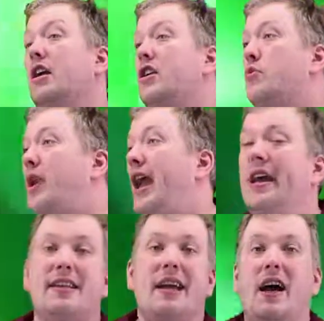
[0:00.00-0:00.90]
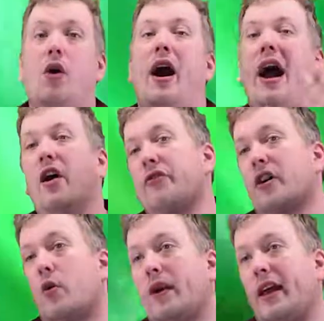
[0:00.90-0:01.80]
you can't tell how
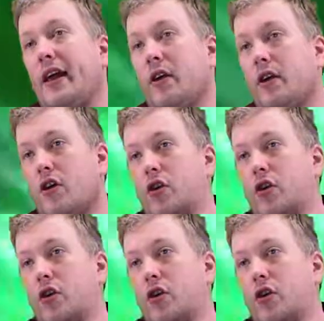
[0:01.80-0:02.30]
they're going